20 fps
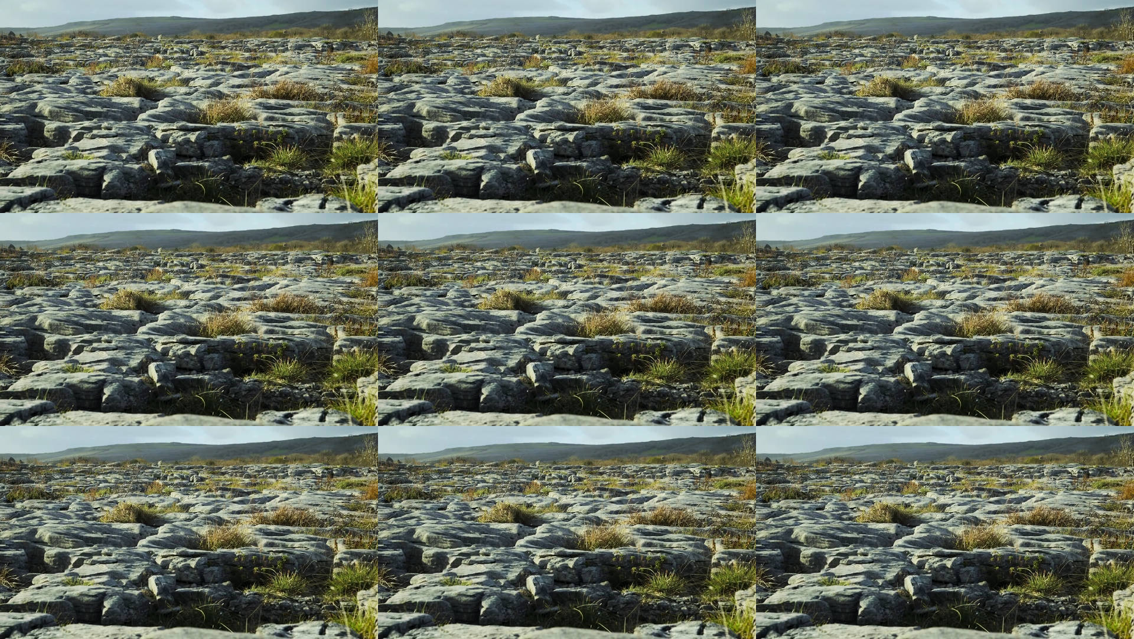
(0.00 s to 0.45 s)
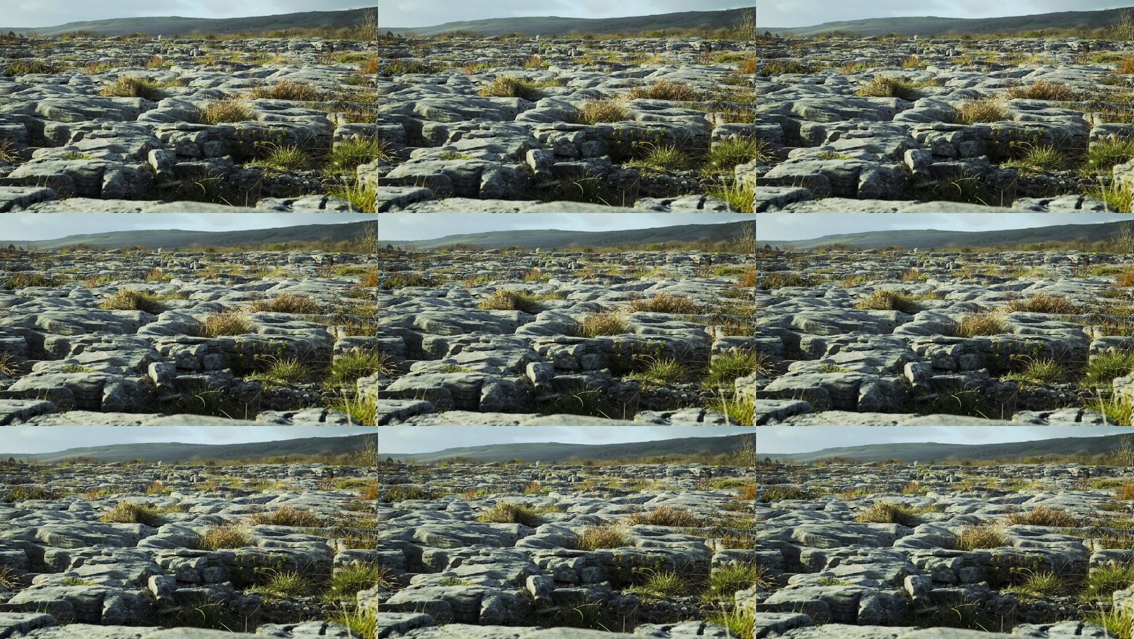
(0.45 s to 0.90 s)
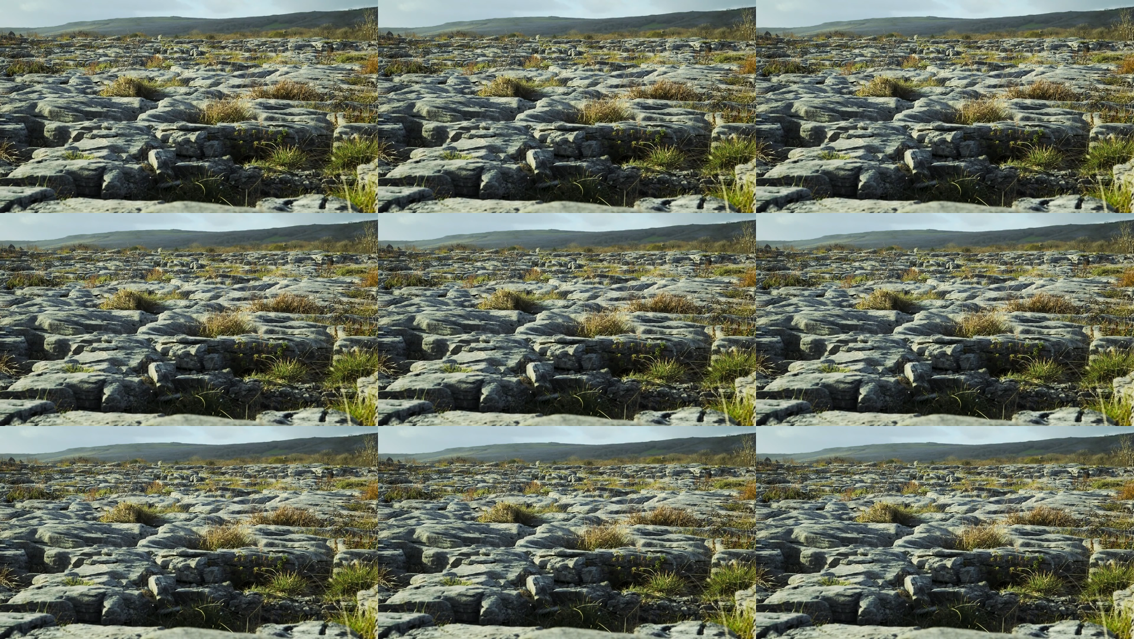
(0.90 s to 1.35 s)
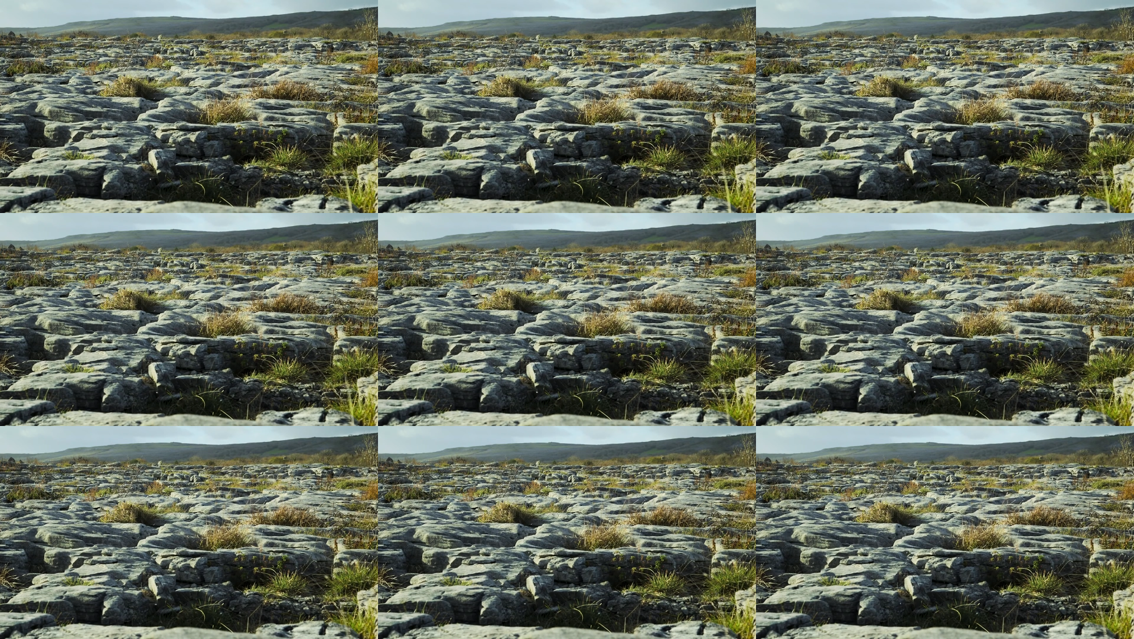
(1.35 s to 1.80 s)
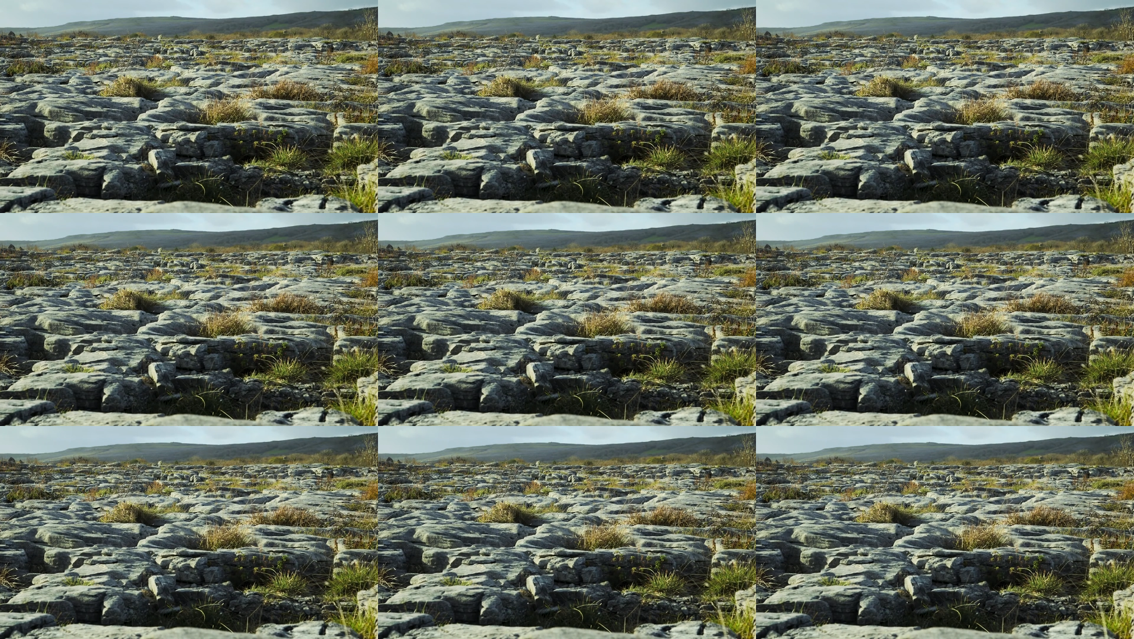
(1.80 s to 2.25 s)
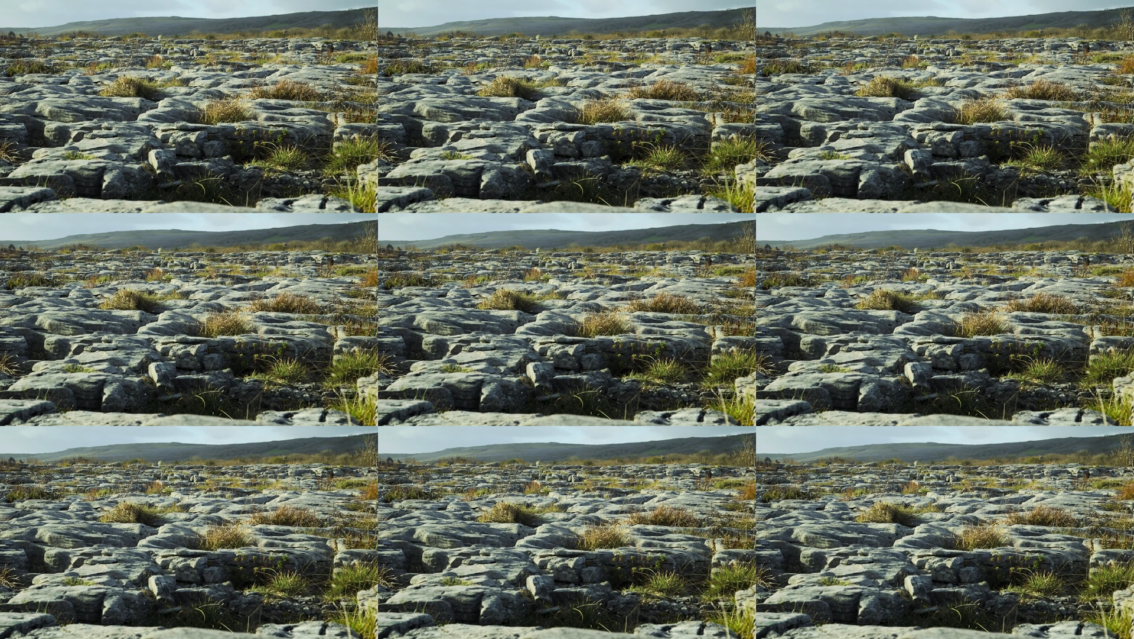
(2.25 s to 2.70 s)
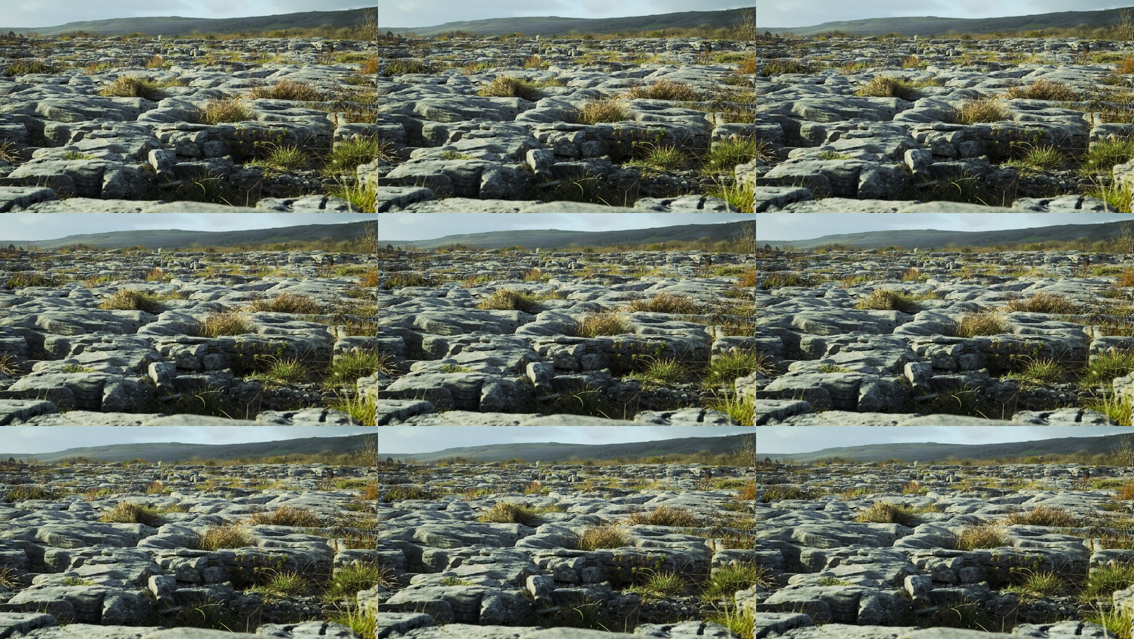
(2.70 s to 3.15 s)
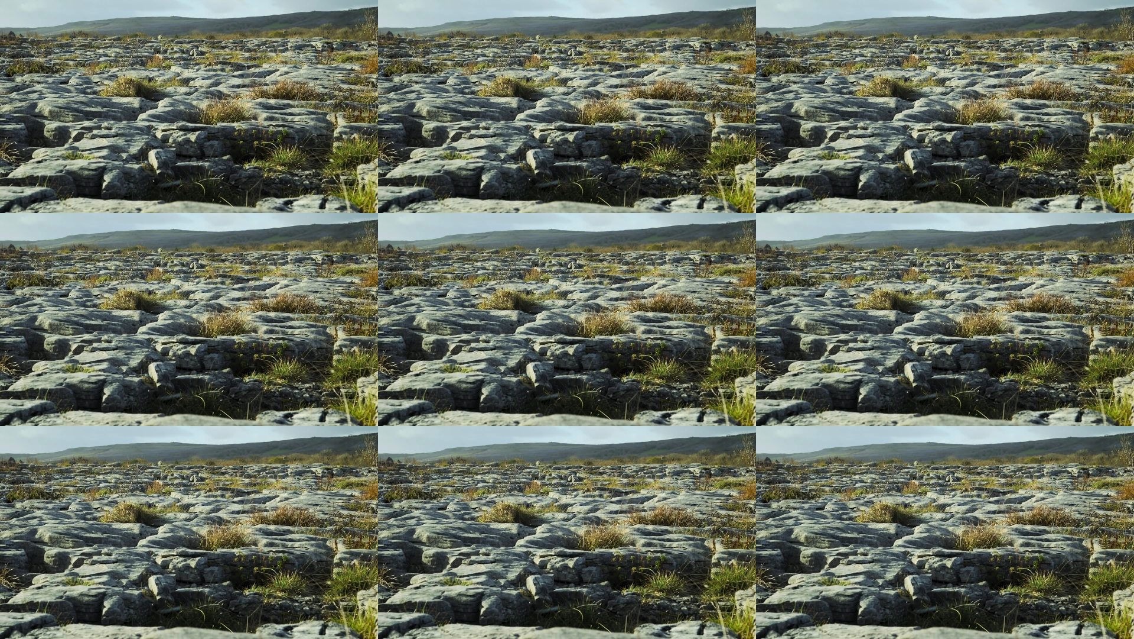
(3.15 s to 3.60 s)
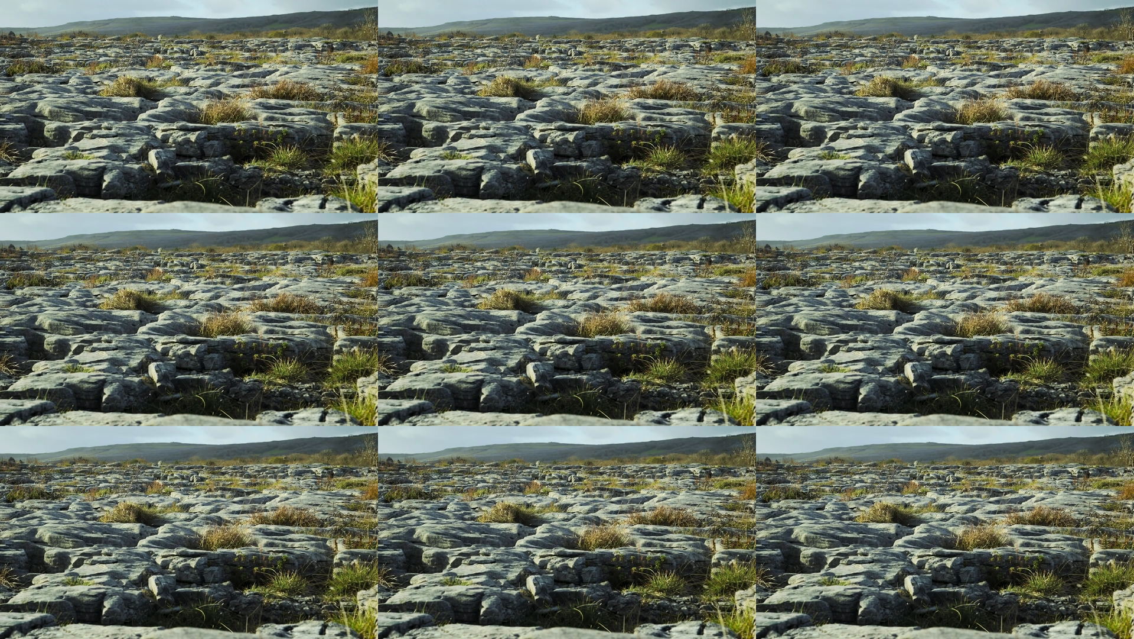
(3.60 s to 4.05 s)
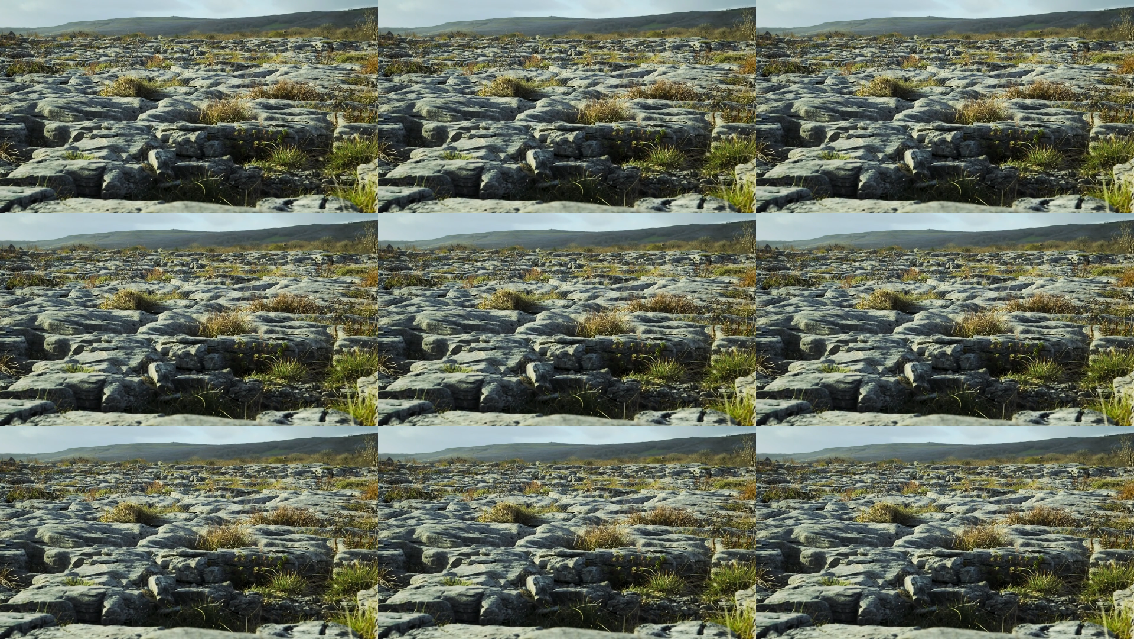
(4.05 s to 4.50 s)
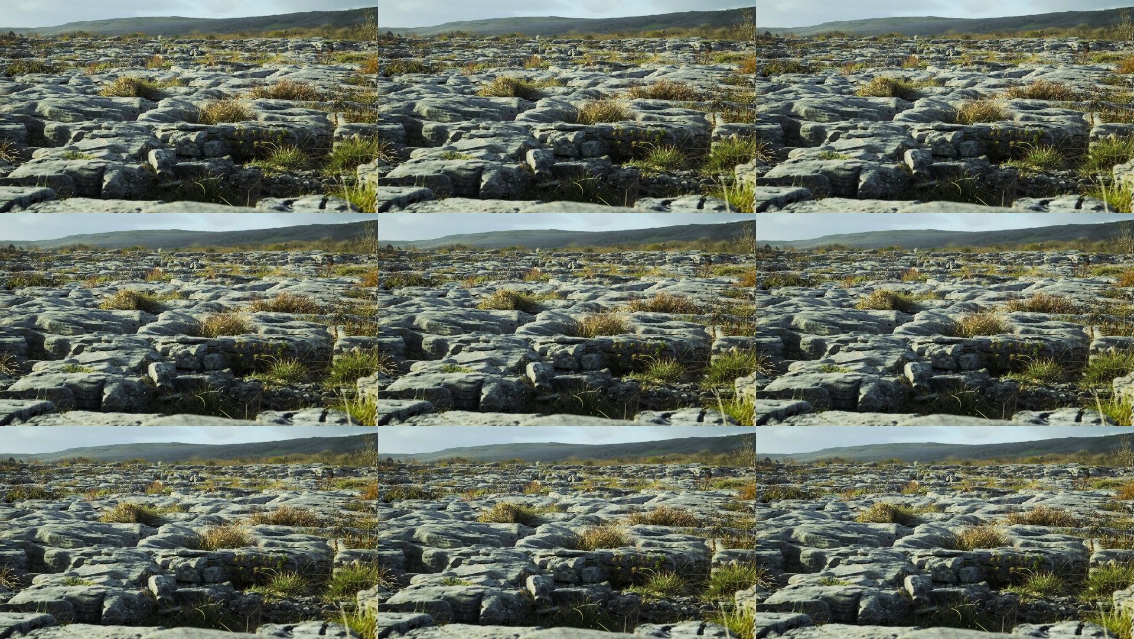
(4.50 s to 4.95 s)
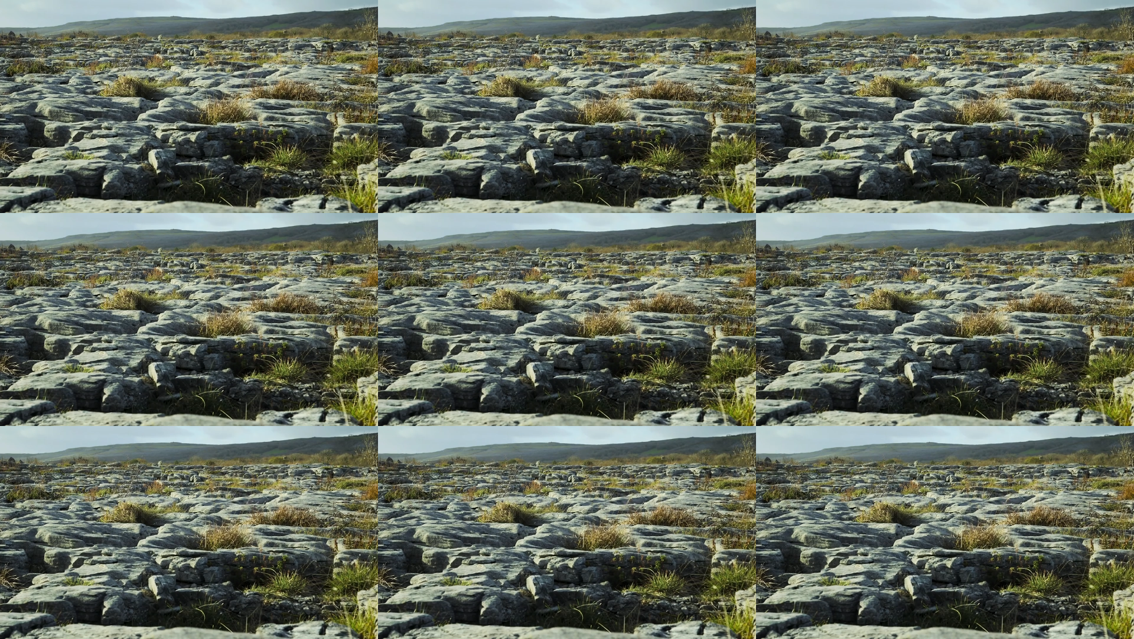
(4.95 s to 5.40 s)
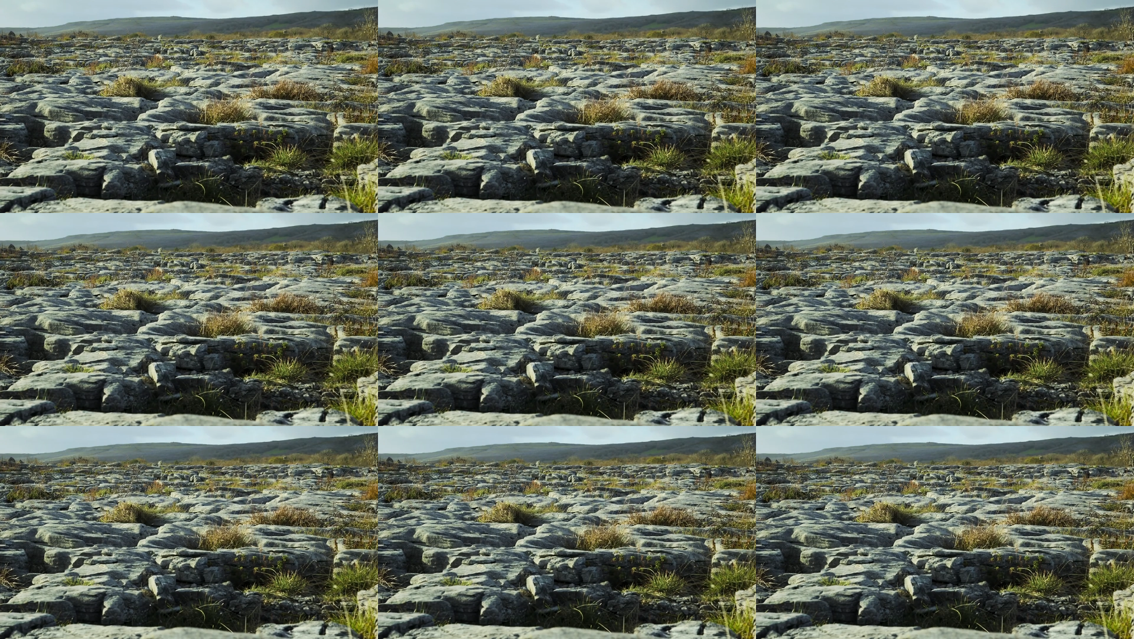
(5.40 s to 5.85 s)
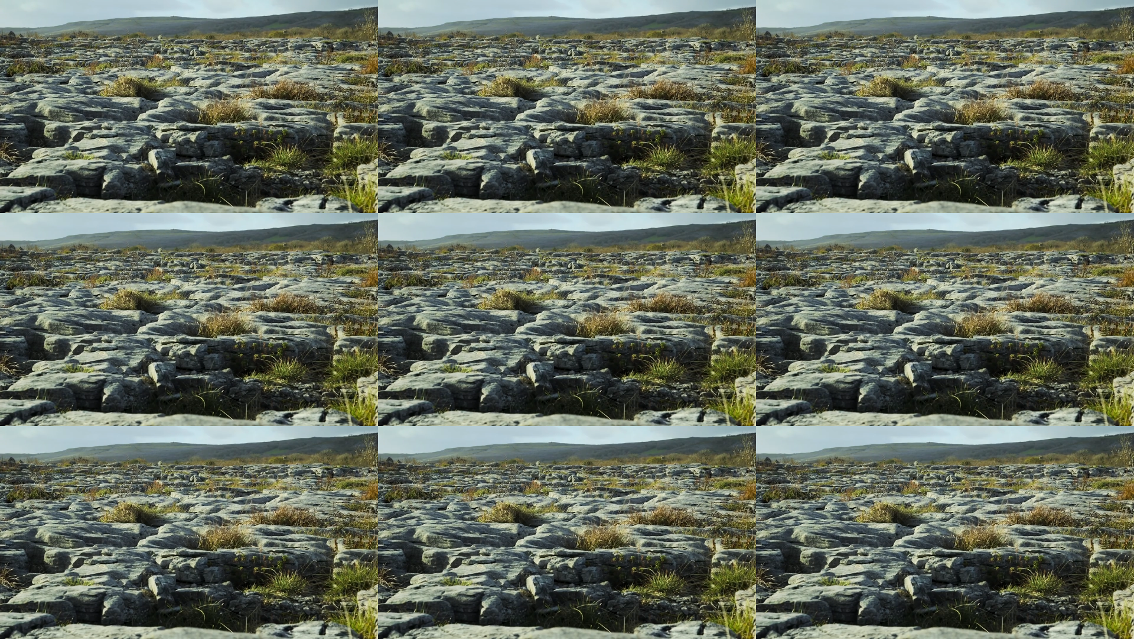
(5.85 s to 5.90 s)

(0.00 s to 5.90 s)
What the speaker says: Nobody's mouth can be seen.